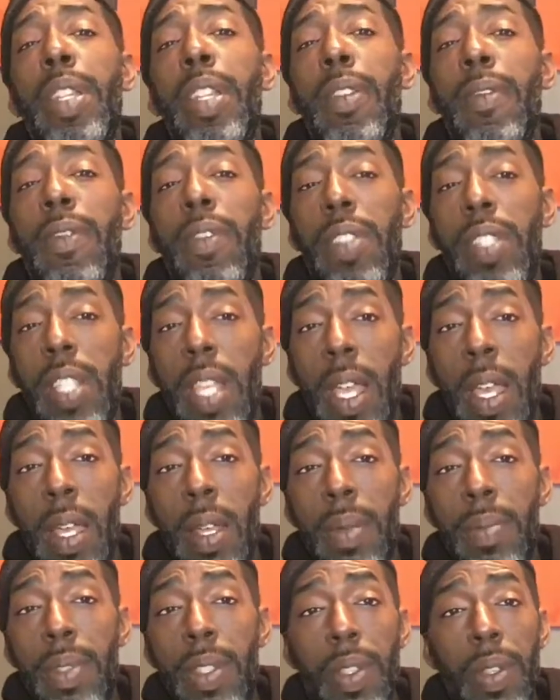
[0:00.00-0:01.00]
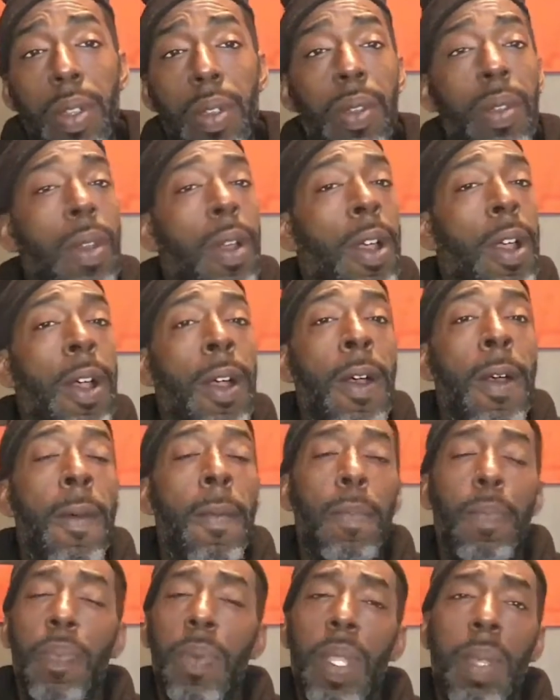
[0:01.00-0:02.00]
a different time, so
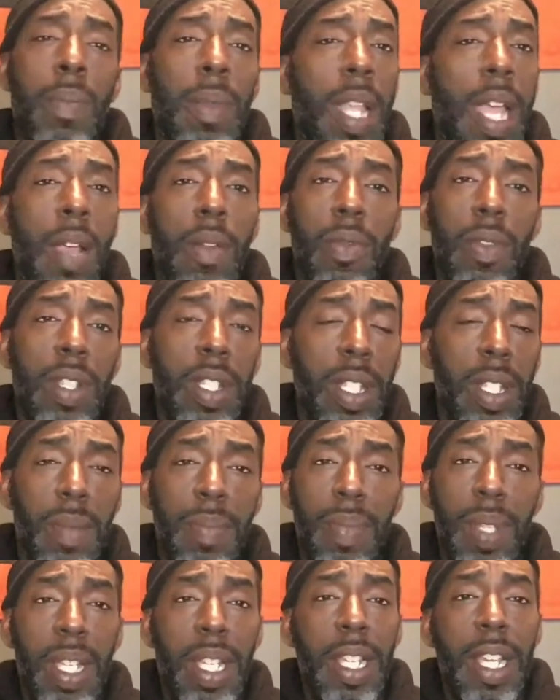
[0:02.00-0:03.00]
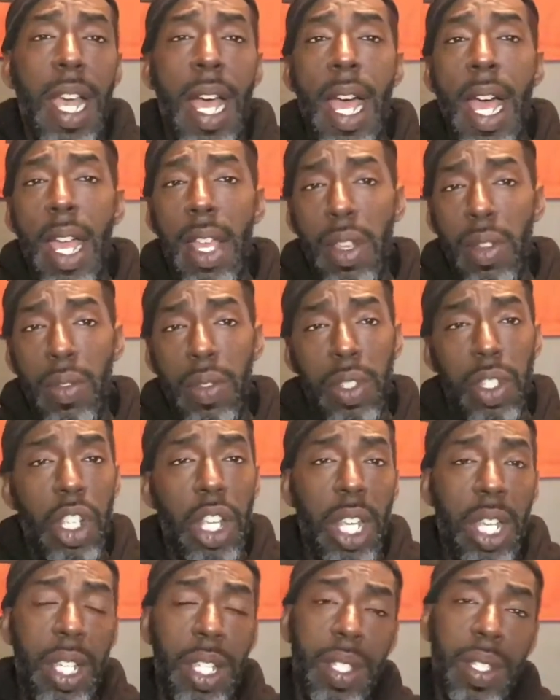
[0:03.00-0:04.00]
I'm not really a big guy on
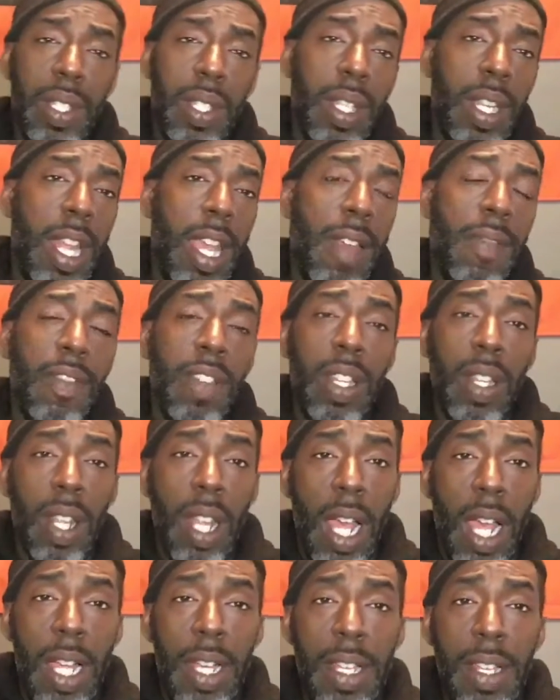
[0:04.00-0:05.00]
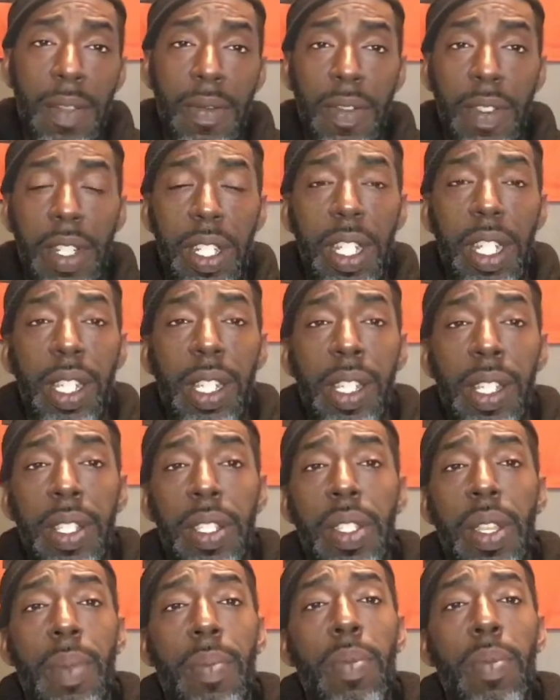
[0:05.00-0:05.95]
chains and having a lot of different things.